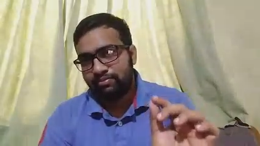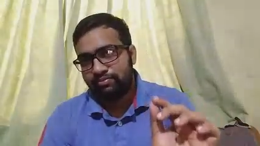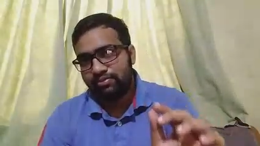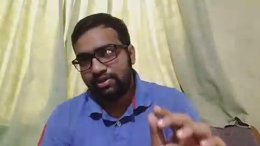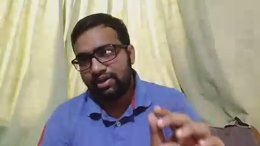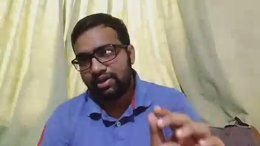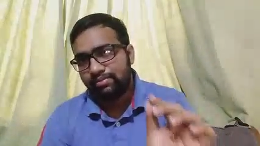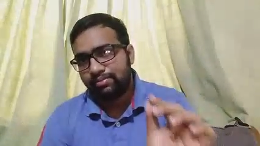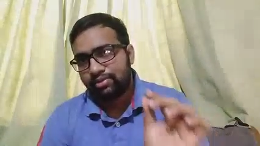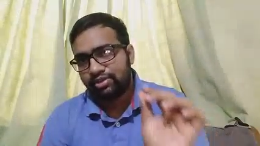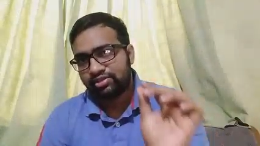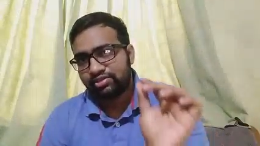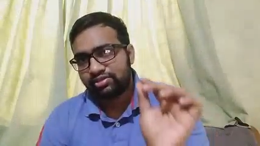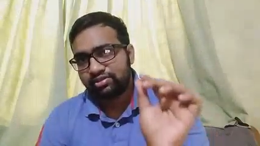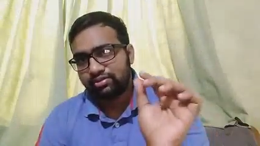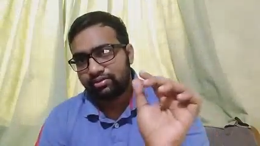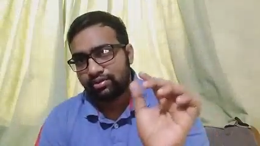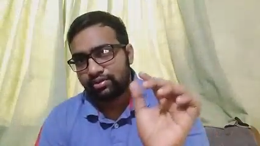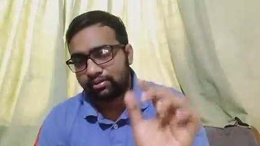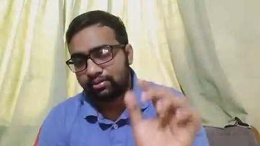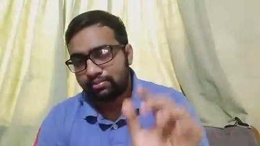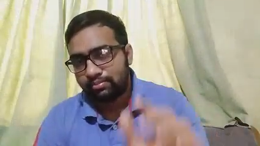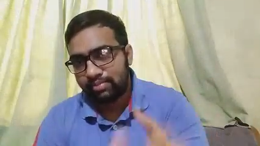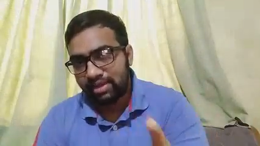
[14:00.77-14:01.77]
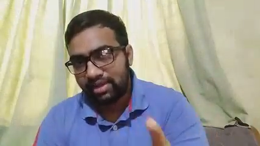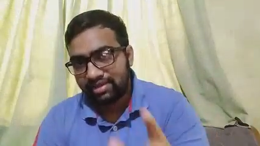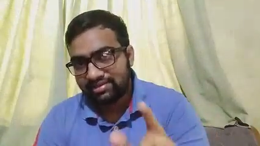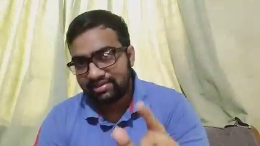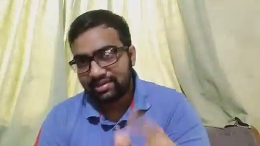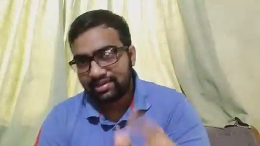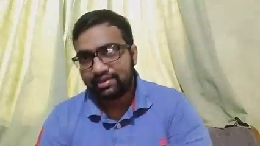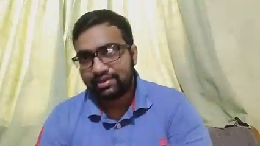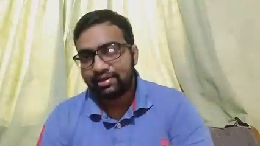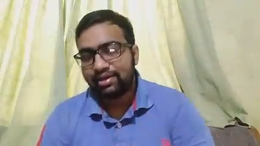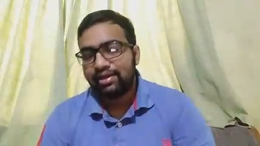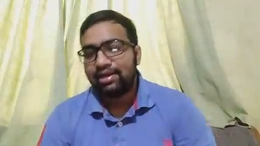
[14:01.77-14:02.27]
very much
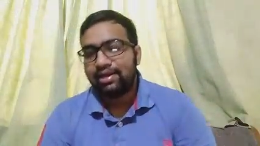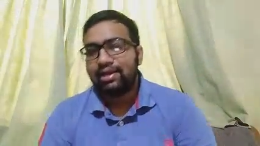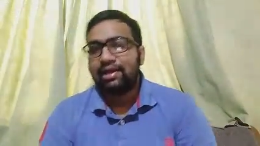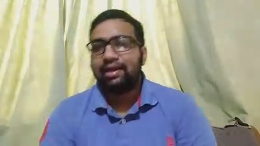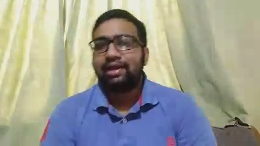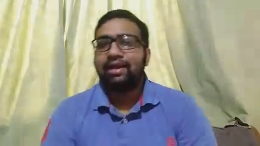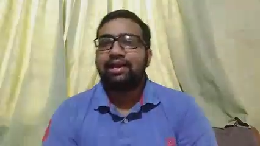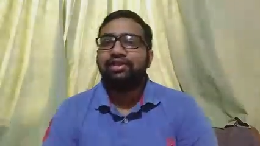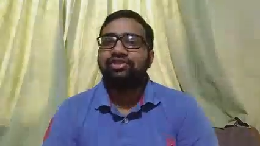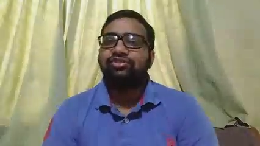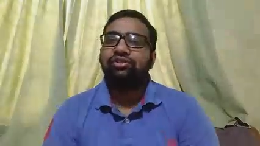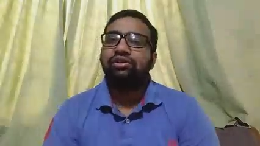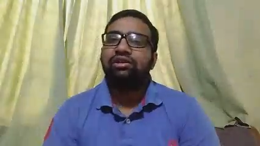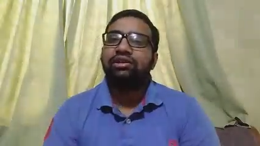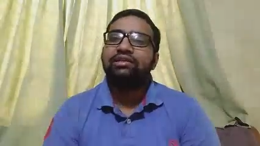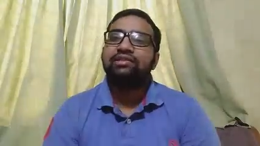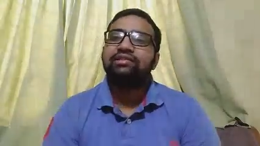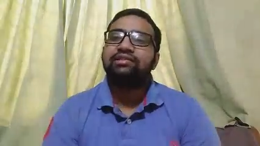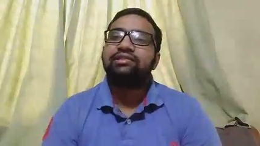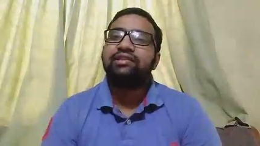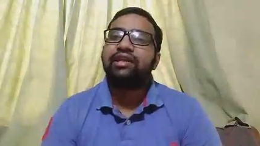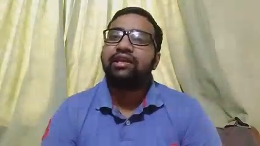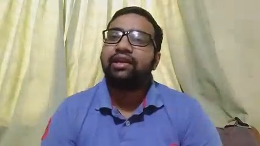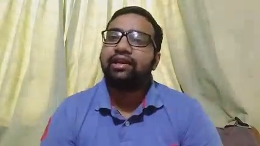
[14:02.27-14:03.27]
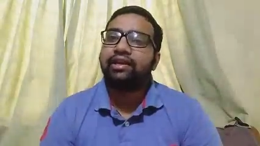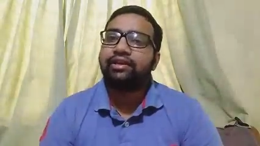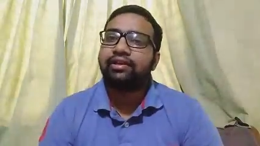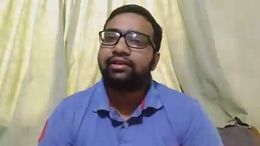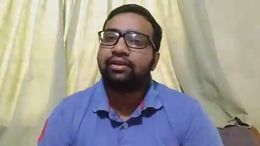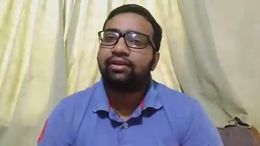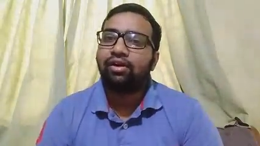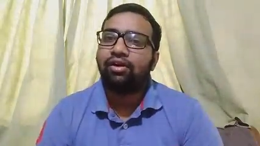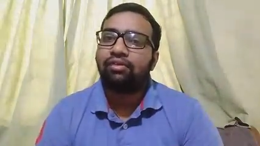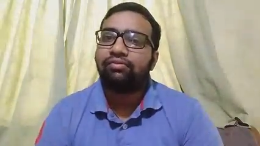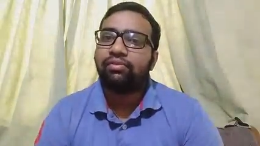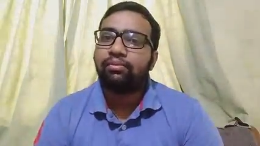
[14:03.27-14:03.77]
basic natural instinct
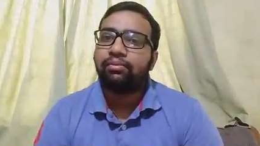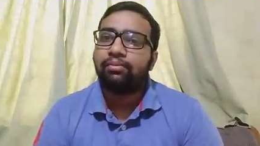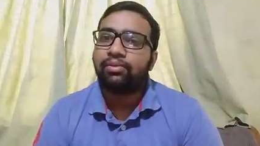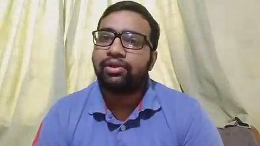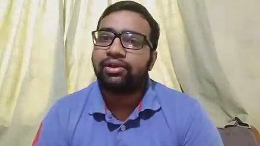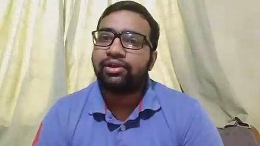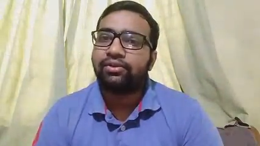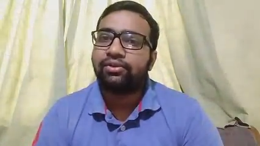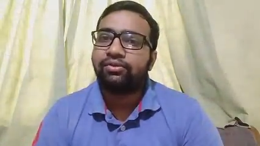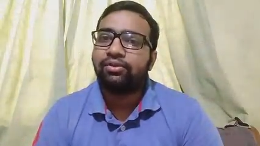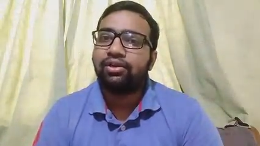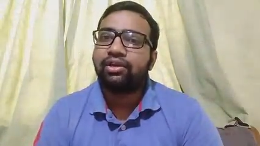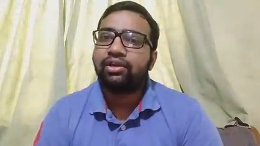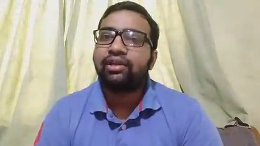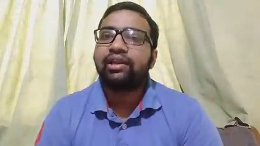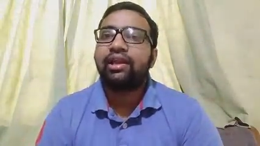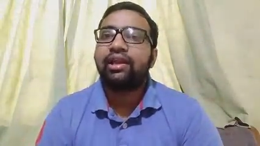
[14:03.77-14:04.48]
of a particular